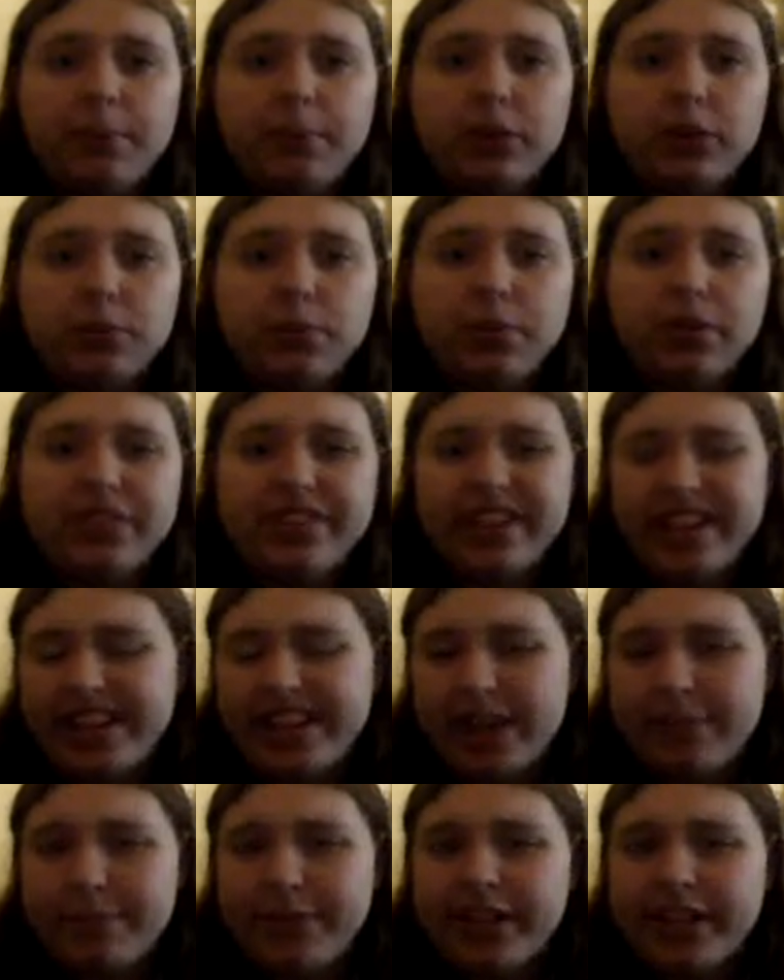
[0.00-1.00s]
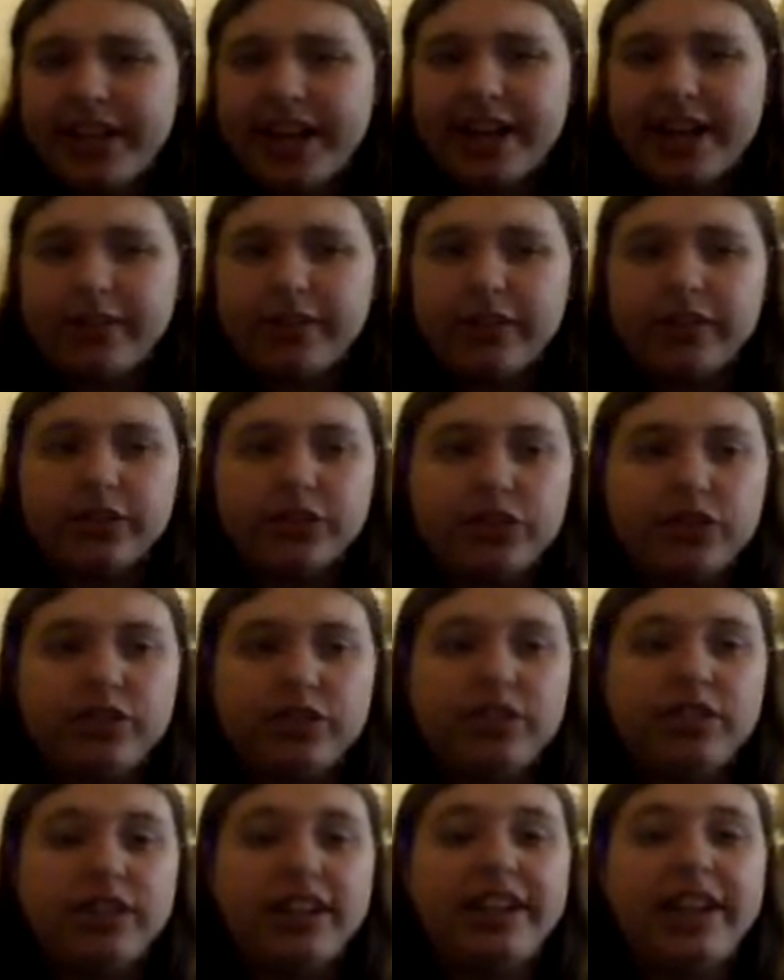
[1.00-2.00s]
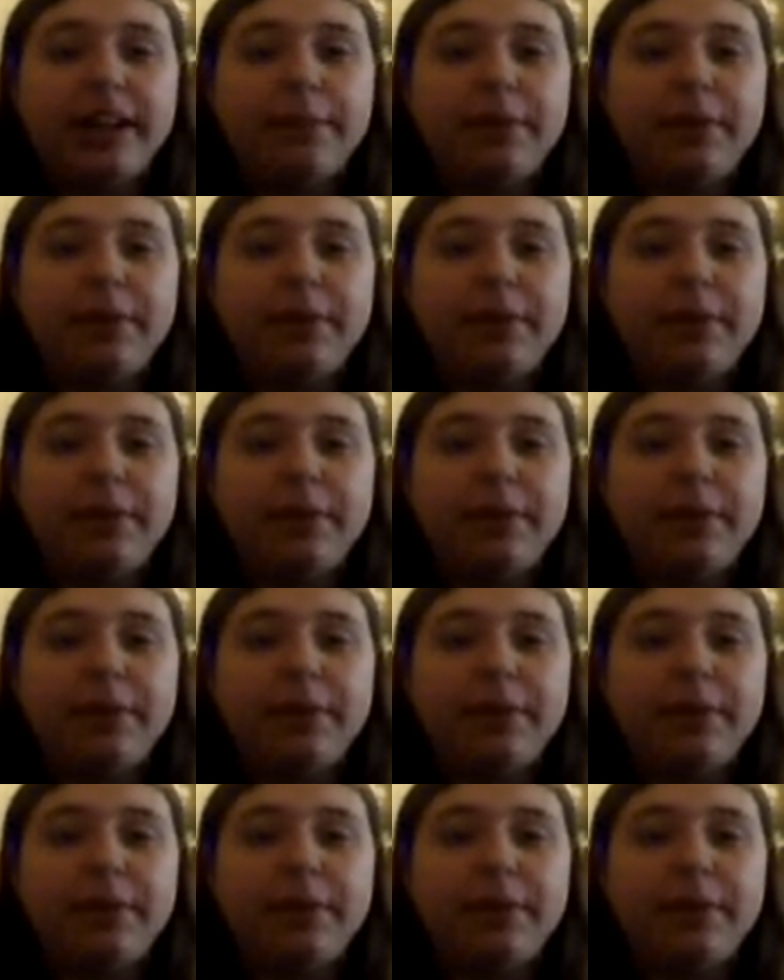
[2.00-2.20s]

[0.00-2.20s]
much more dynamic character than